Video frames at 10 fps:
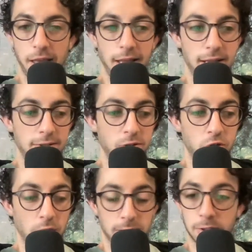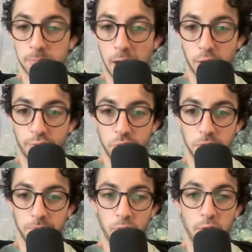is just as
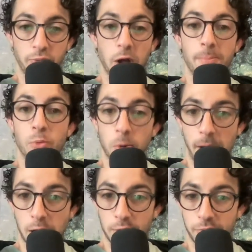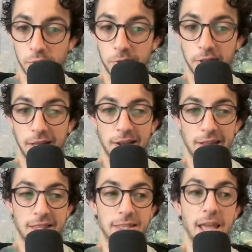powerful, if not more powerful,
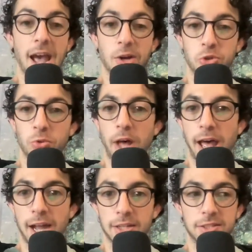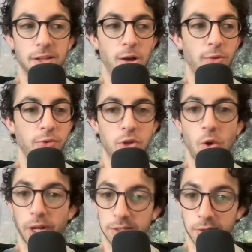than the actual act of
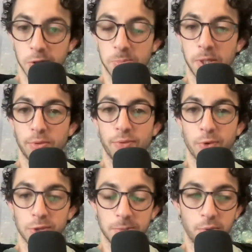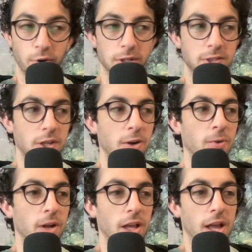going to those people for support.
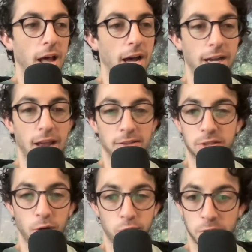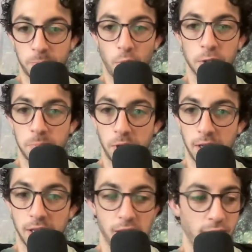So, again, social support is
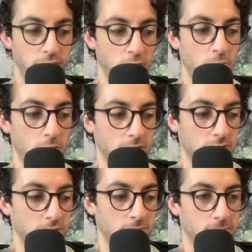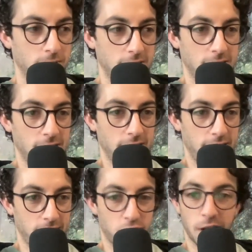big. If you want to
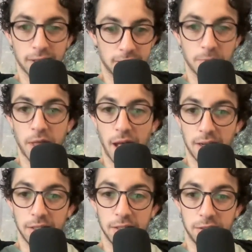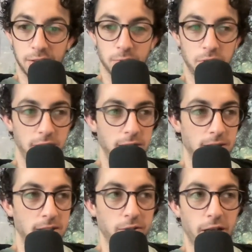inject some of that into your
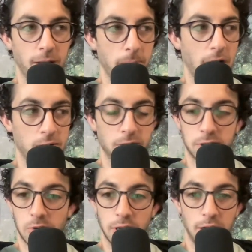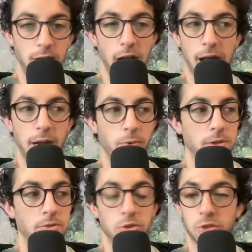routine, like Patrick is doing here, I would
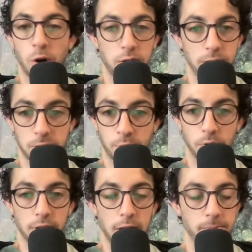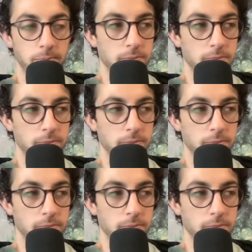totally support that.